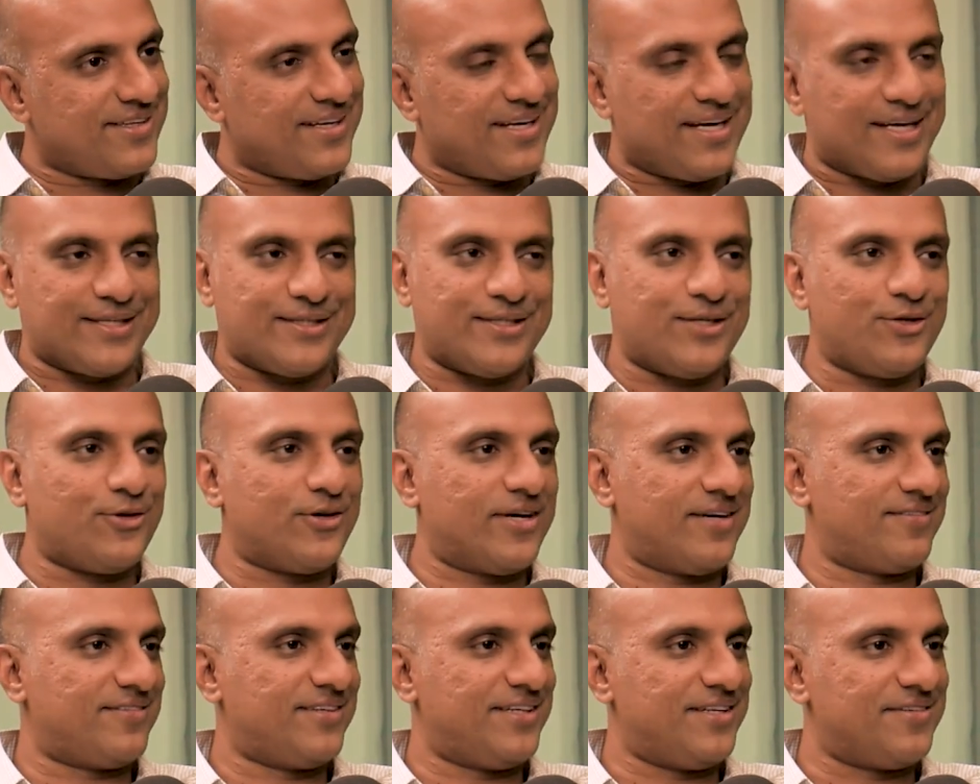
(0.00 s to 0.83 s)
and then you
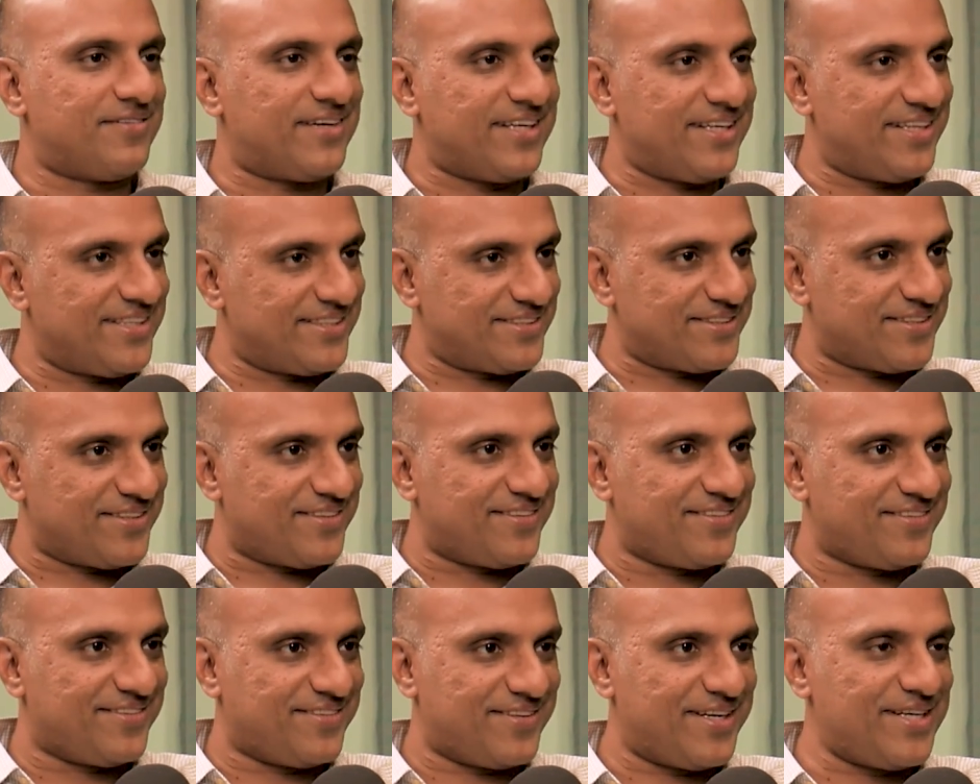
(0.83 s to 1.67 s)
have a divine dessert,
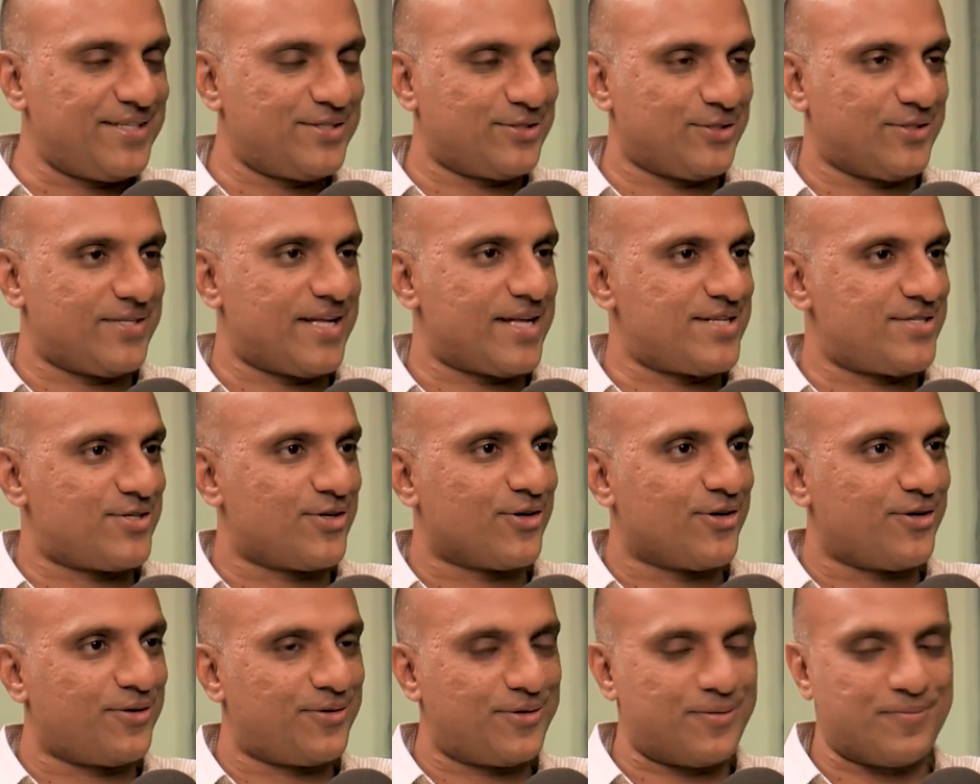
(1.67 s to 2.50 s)
right? So that's
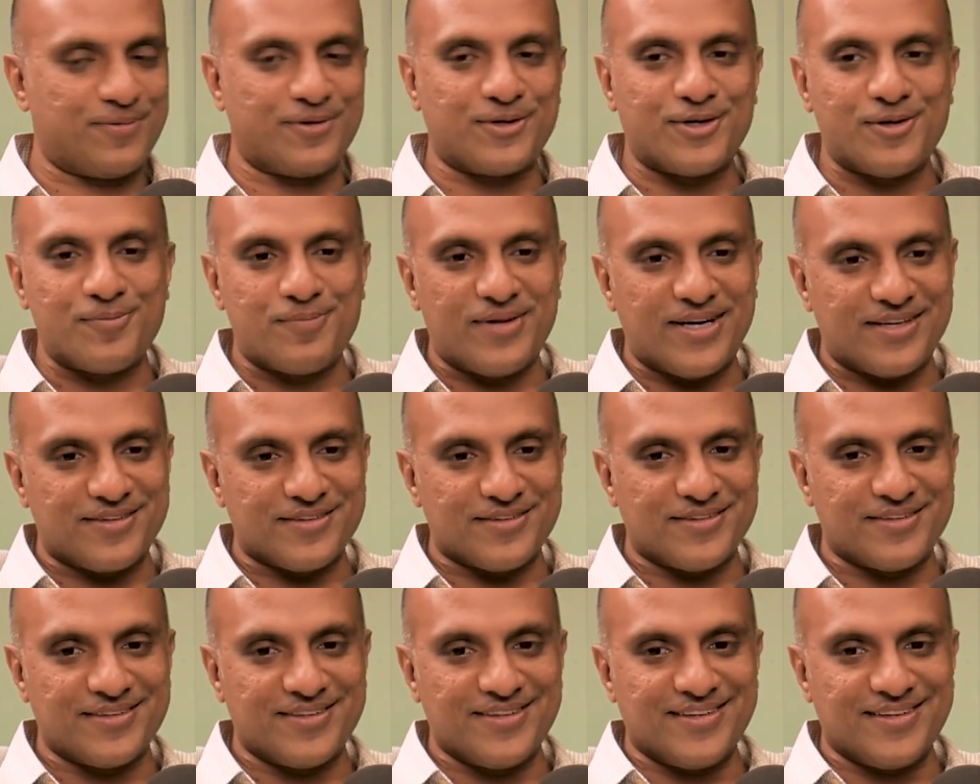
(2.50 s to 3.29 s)
your typical pattern.